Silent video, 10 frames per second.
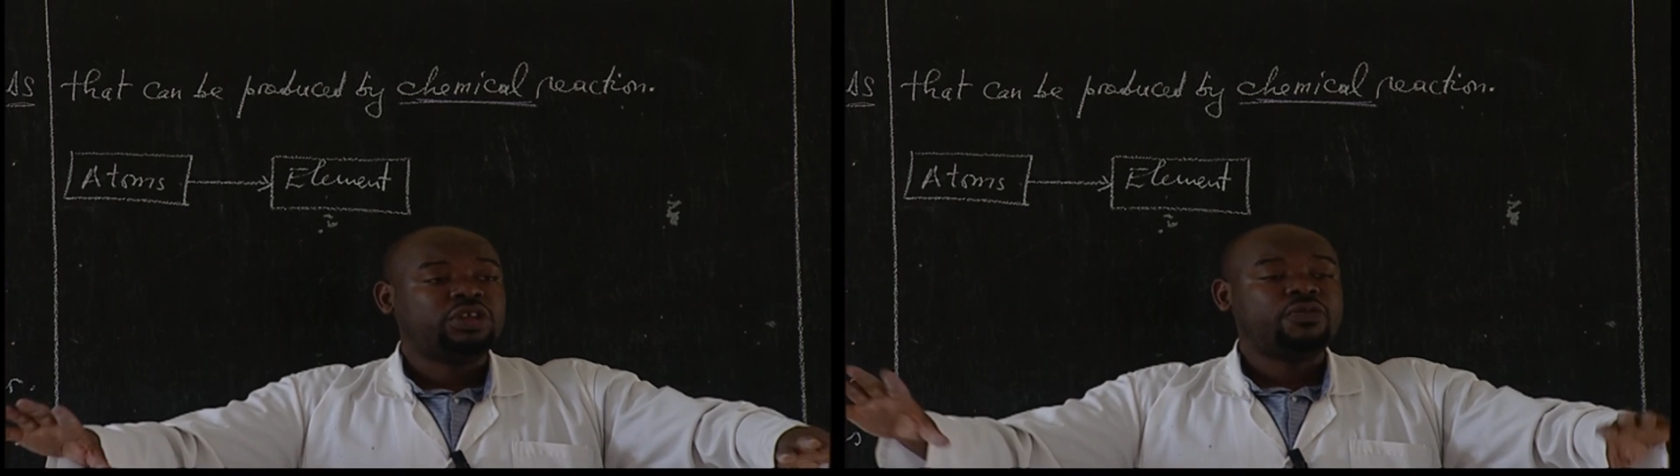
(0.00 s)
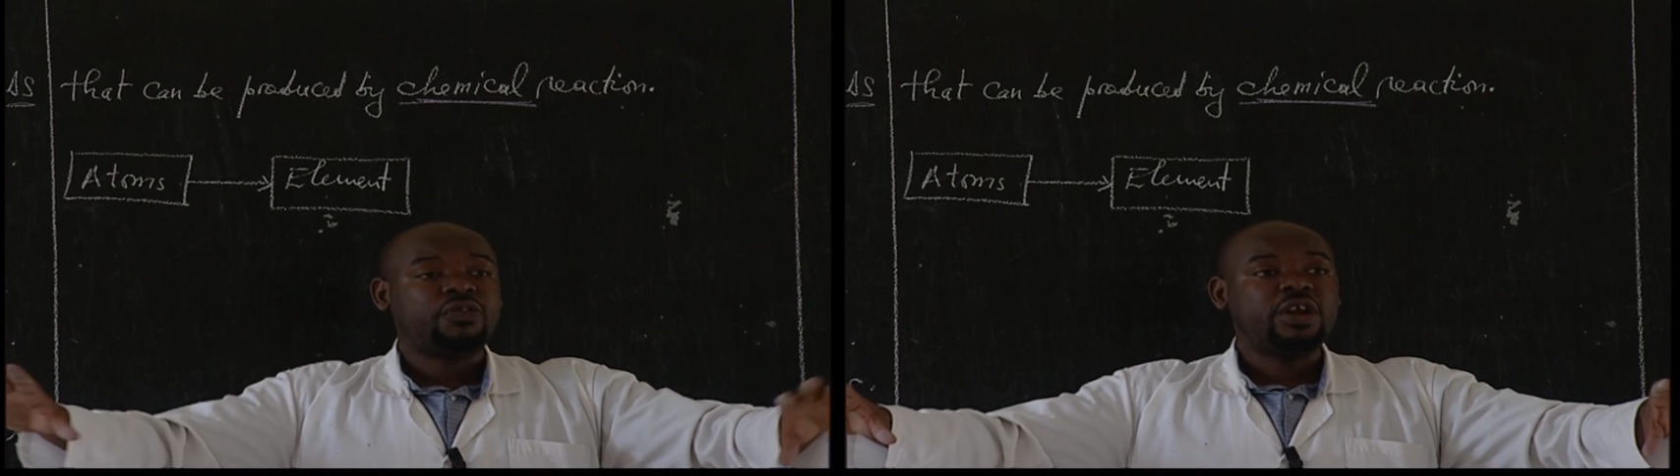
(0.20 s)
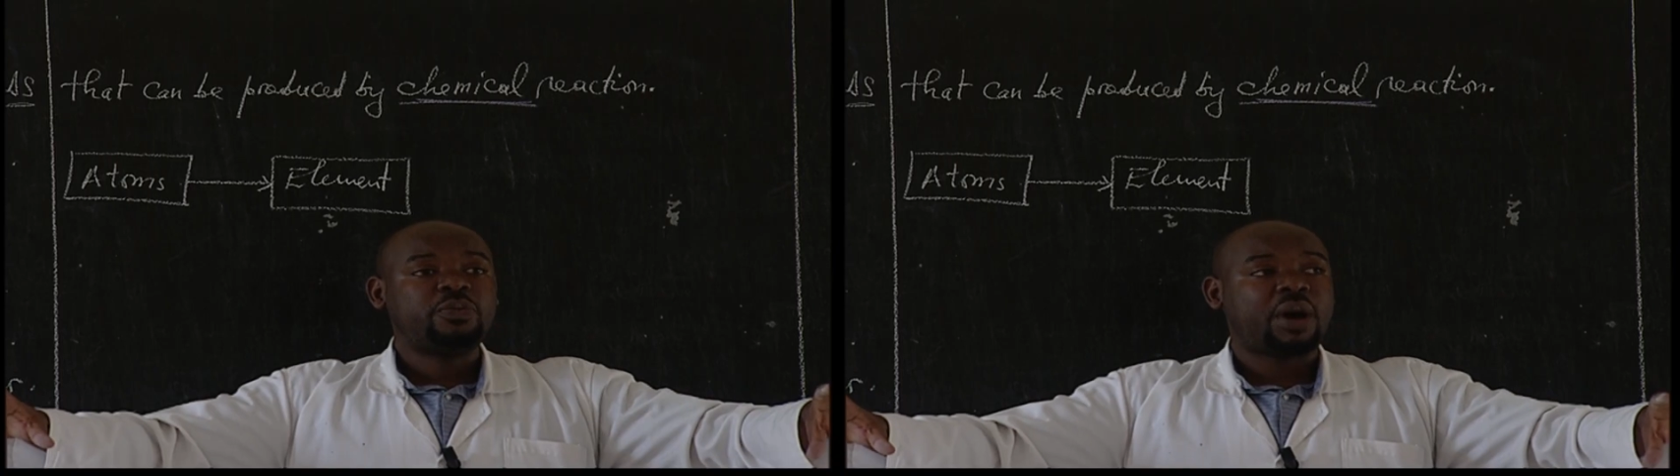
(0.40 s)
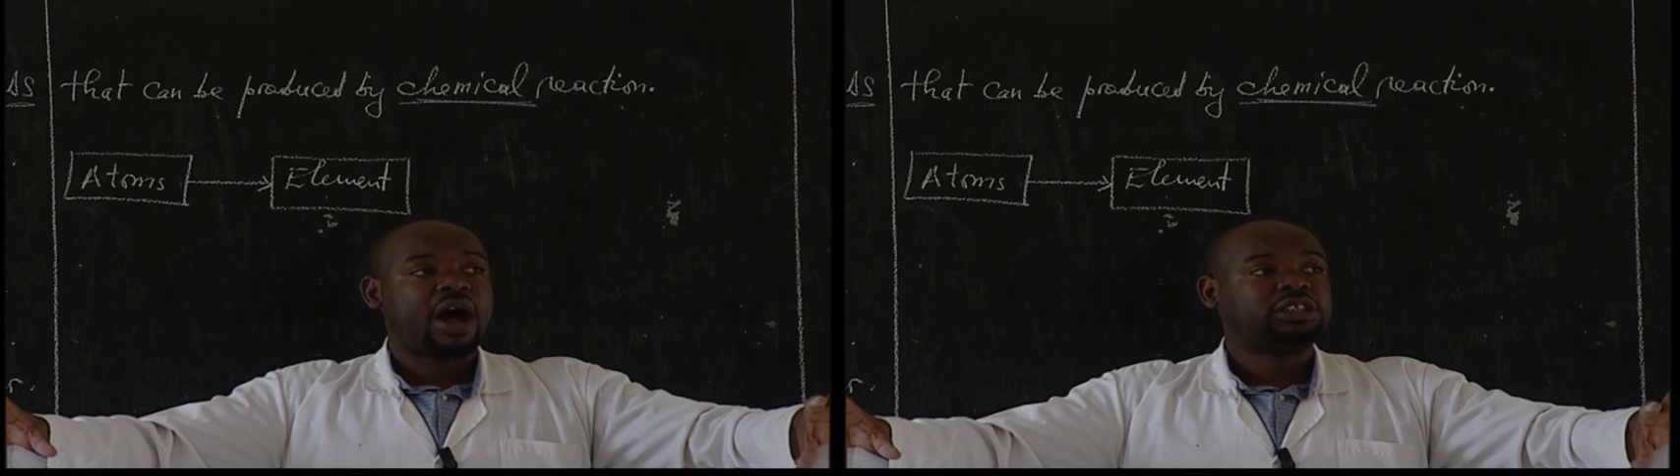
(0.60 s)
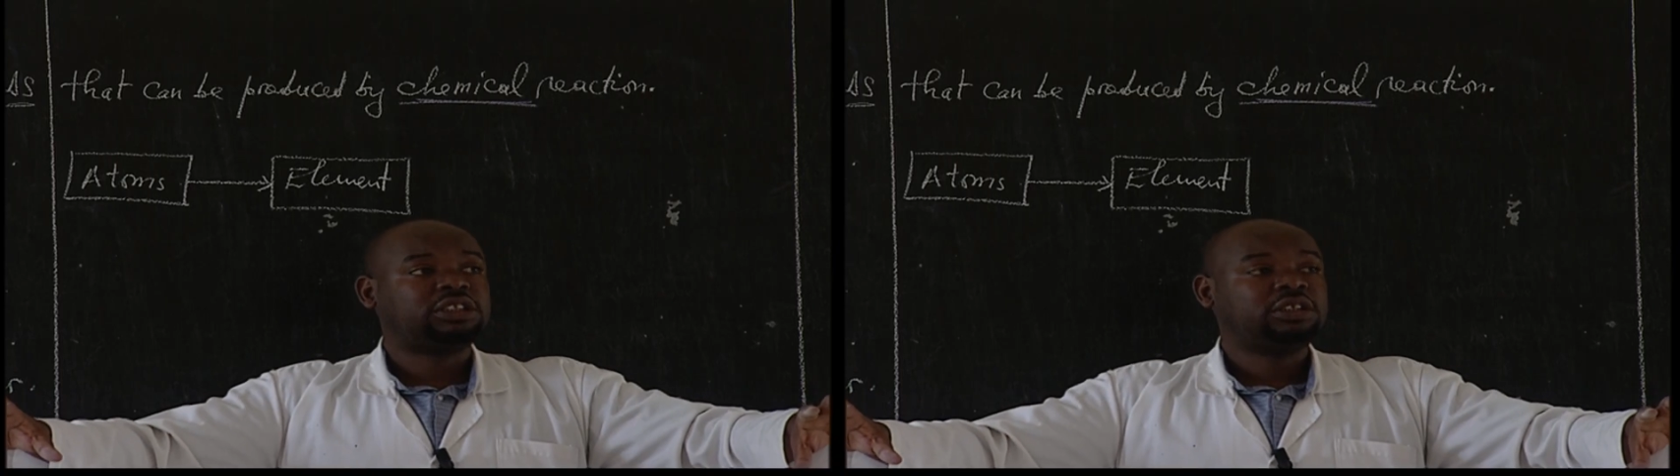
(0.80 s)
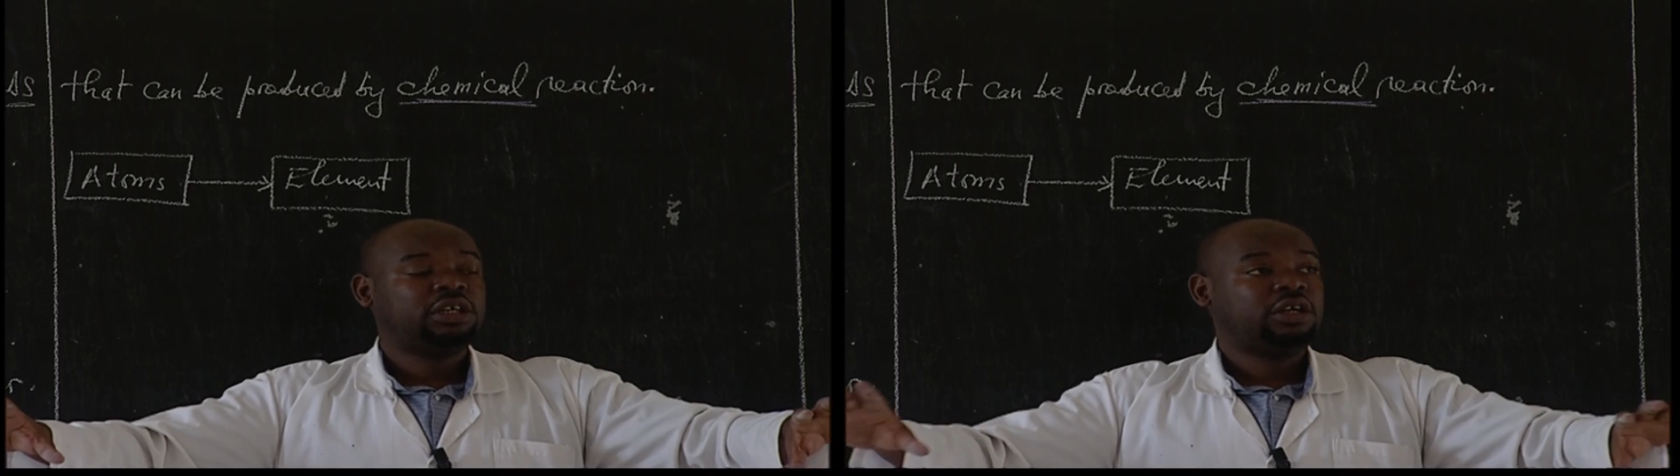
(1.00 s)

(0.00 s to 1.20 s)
different parts,